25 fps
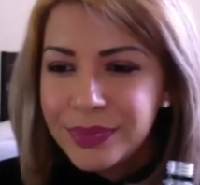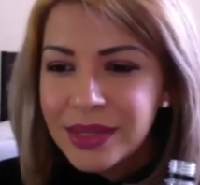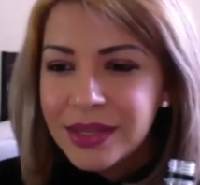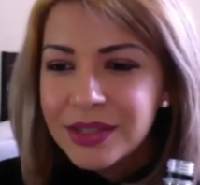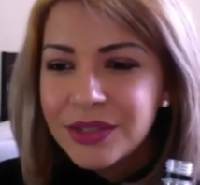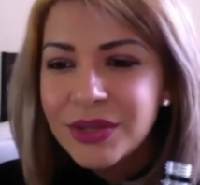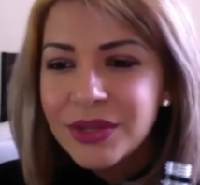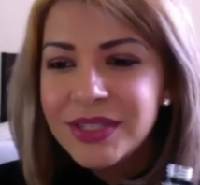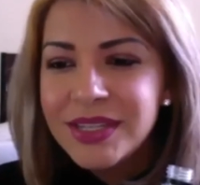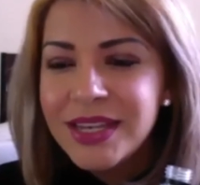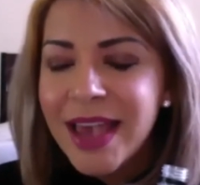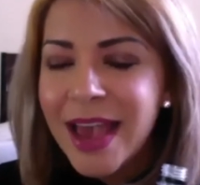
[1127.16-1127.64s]

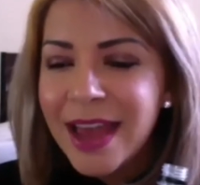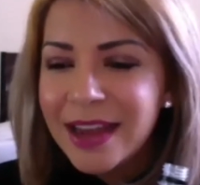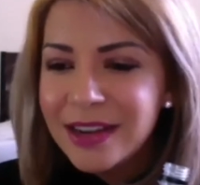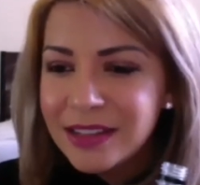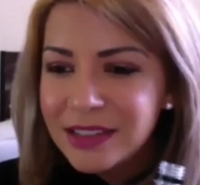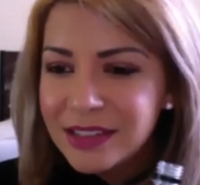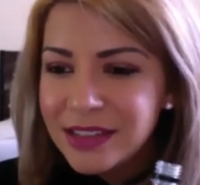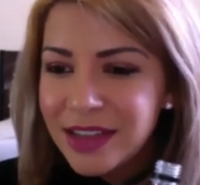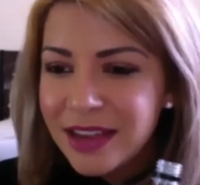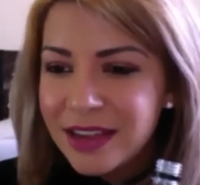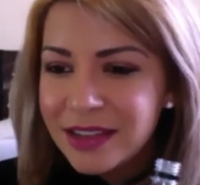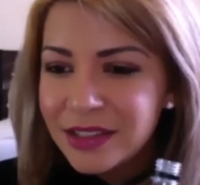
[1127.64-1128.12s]
So I see Anna
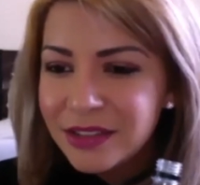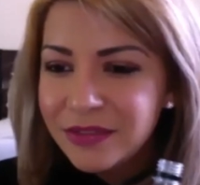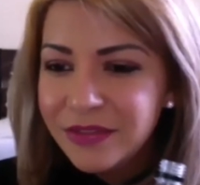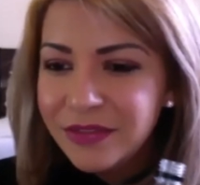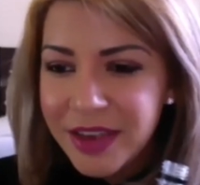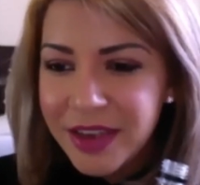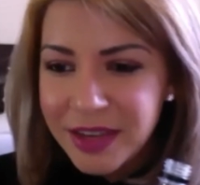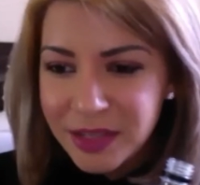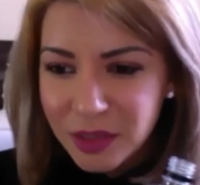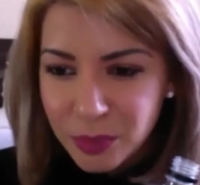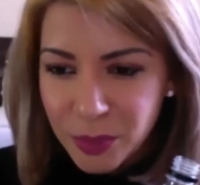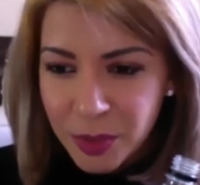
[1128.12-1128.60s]
says
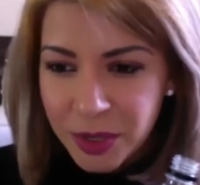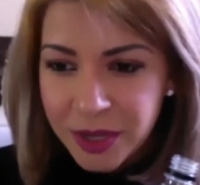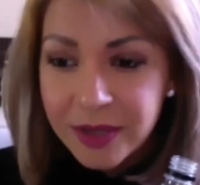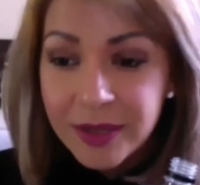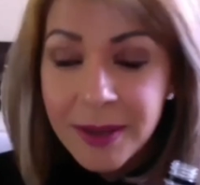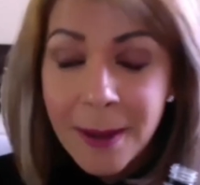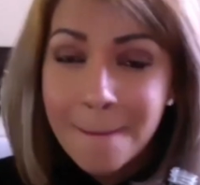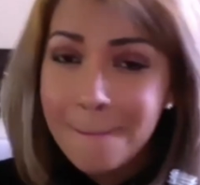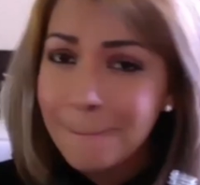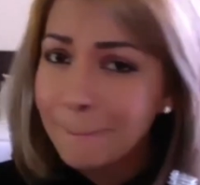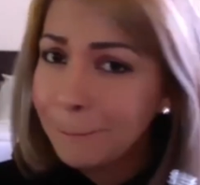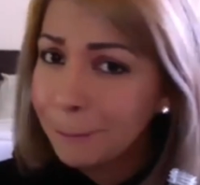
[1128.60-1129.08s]
Facebook,
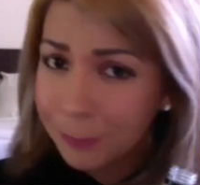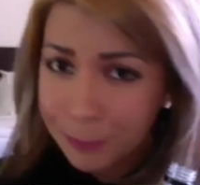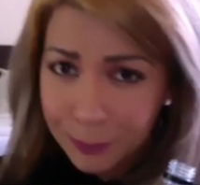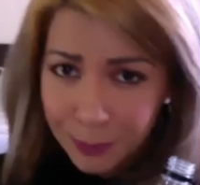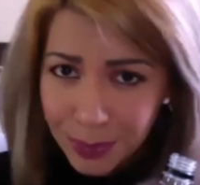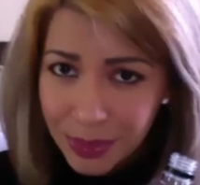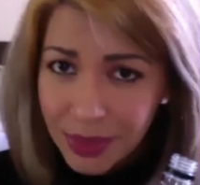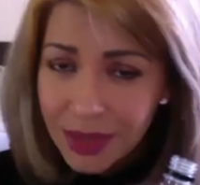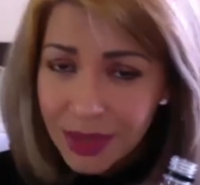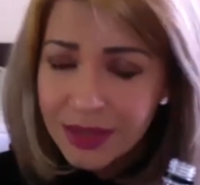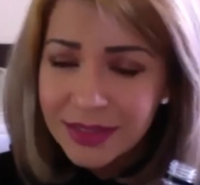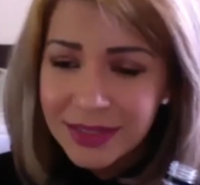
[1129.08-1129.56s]

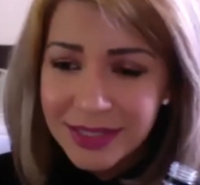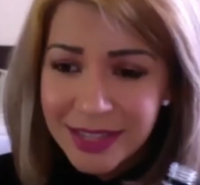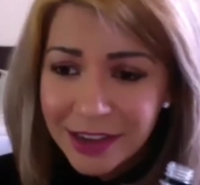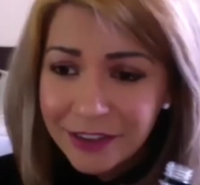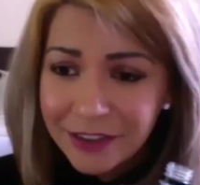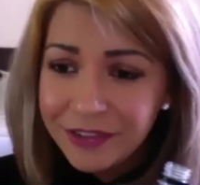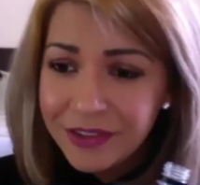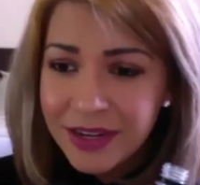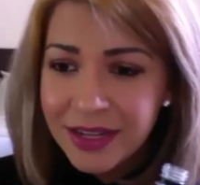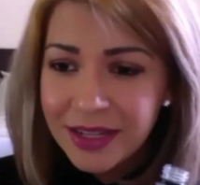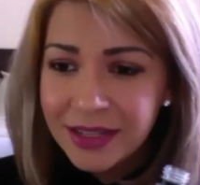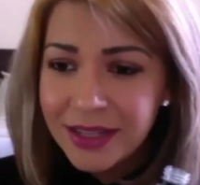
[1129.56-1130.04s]

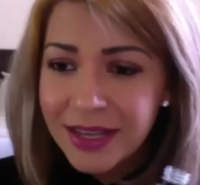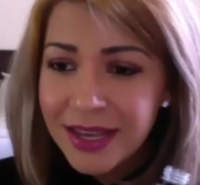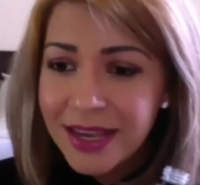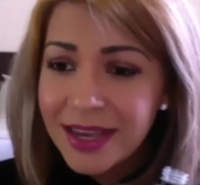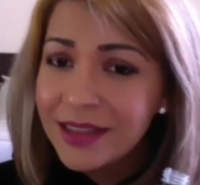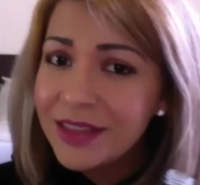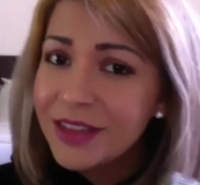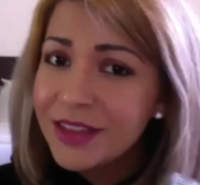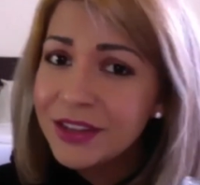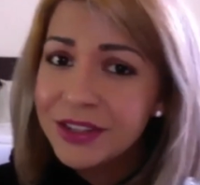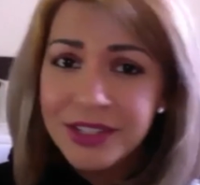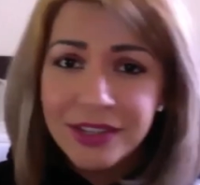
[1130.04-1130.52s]
definitely.
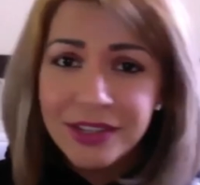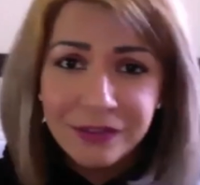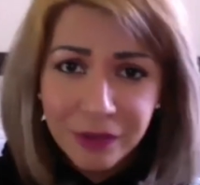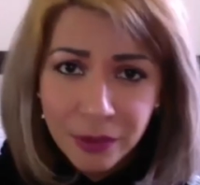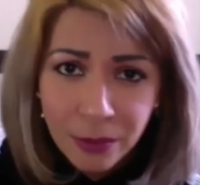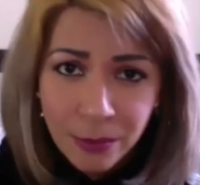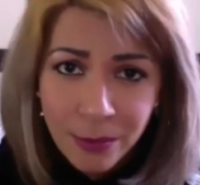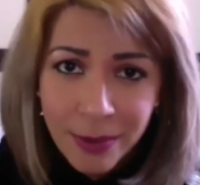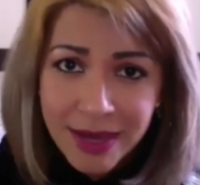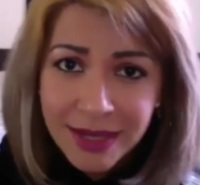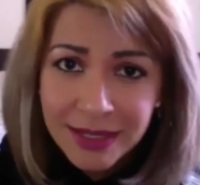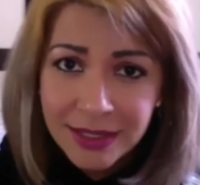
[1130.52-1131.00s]
And there's
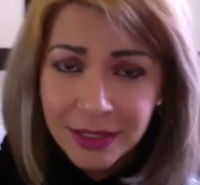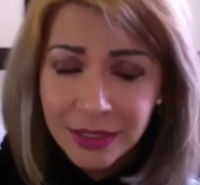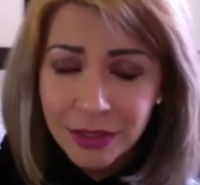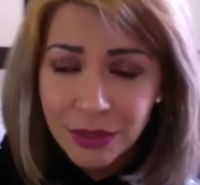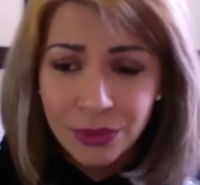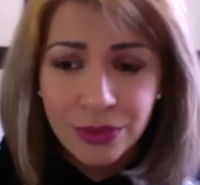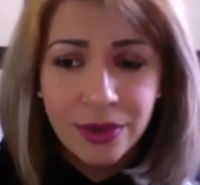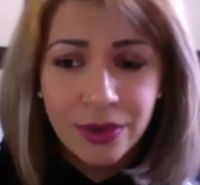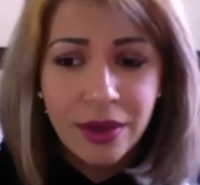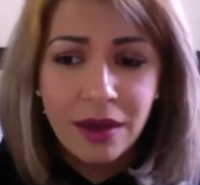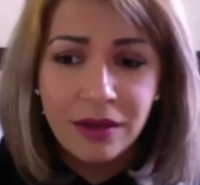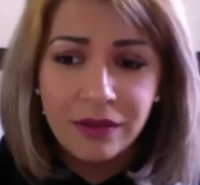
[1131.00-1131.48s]
different ways to
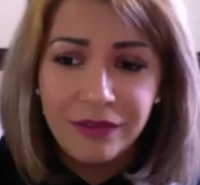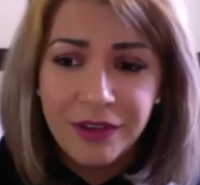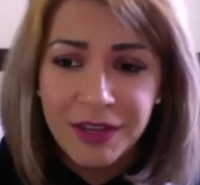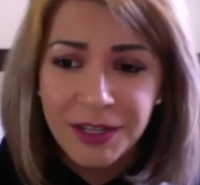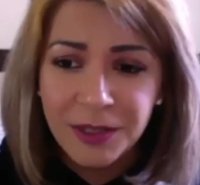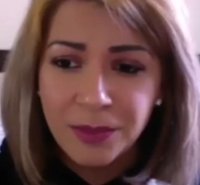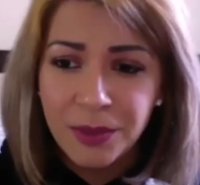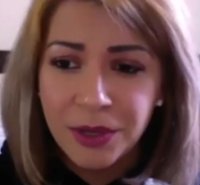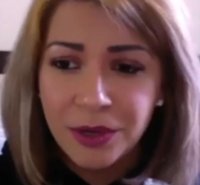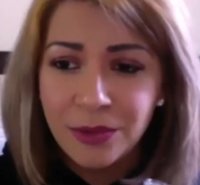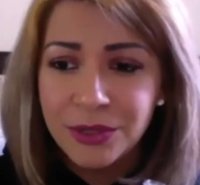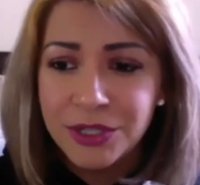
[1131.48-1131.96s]
do it on
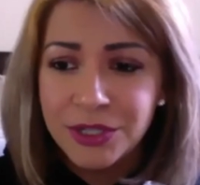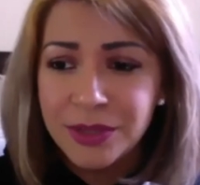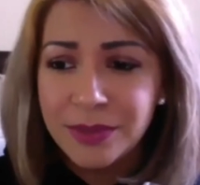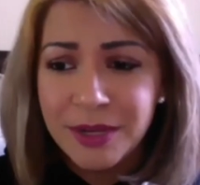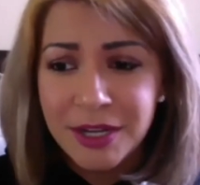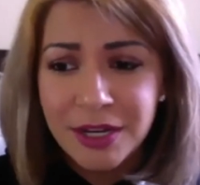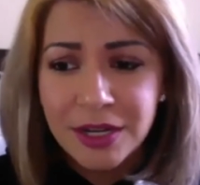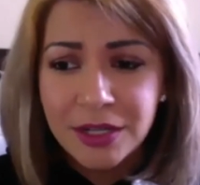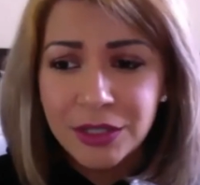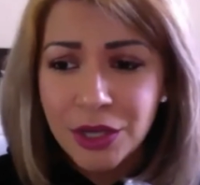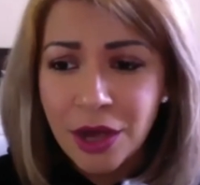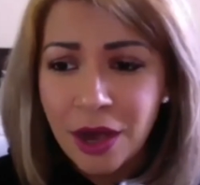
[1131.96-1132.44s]
Facebook, which I'm
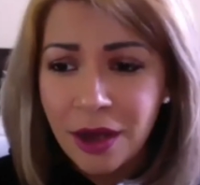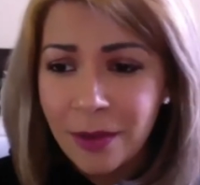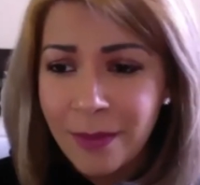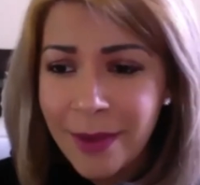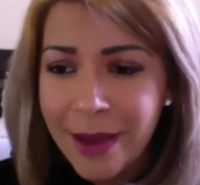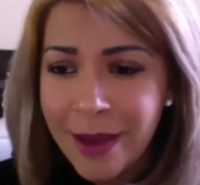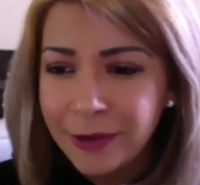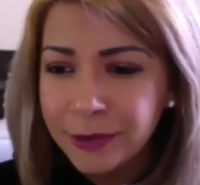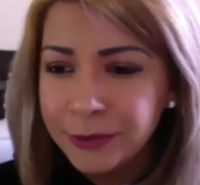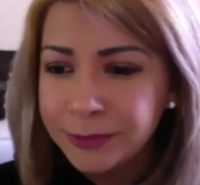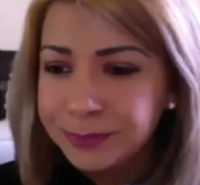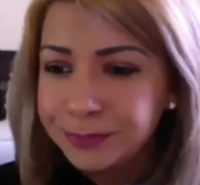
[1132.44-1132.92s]
going to talk
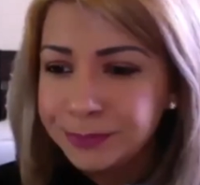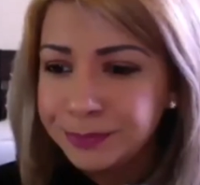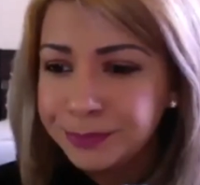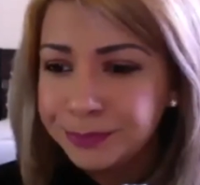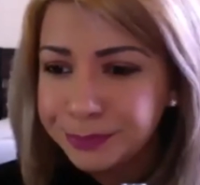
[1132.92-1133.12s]
about.